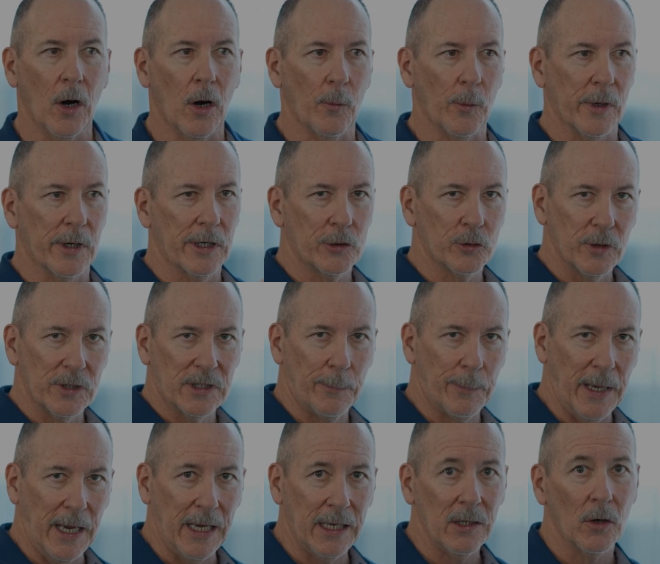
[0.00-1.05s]
Are we going to treat the
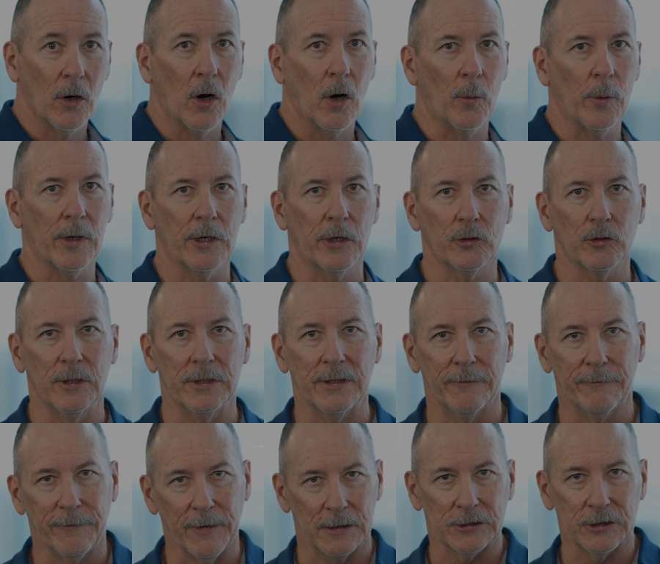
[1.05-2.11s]
pain, or are we going to treat the
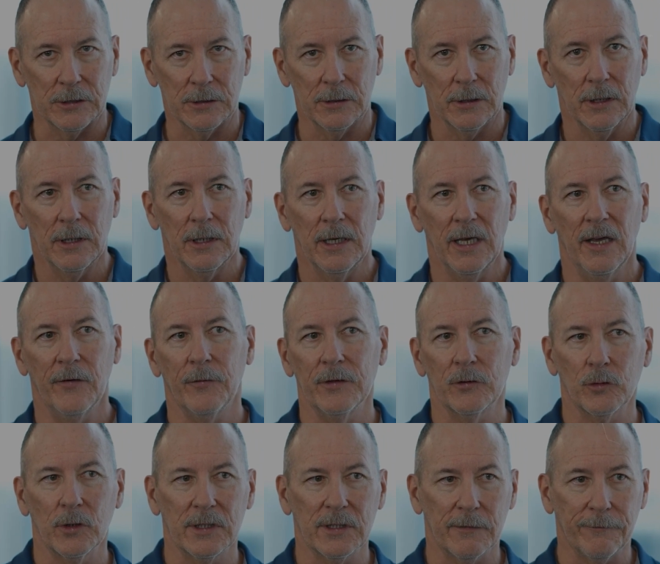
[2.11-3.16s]
function? If we
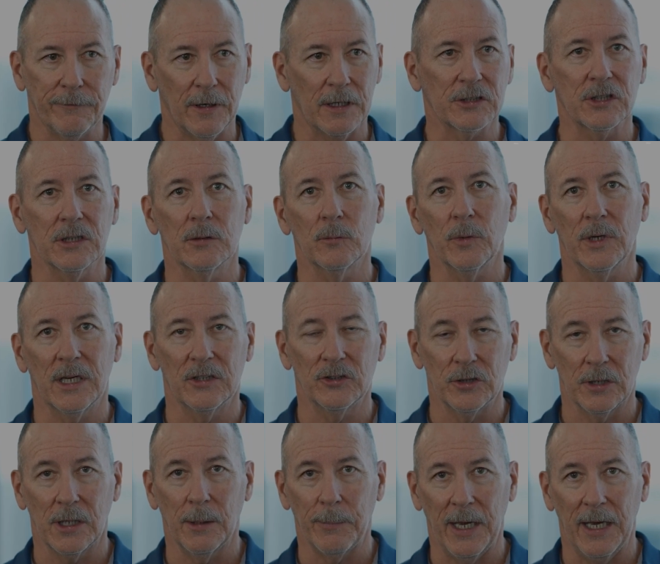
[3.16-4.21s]
treat the function, we
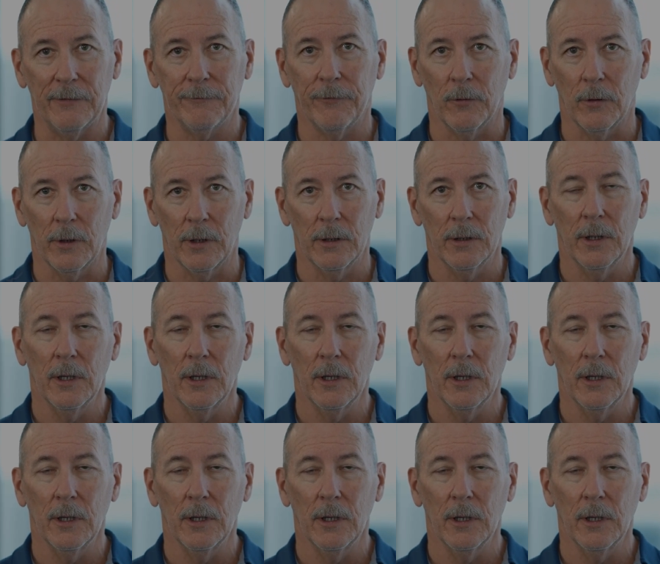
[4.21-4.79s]
should get paid for it.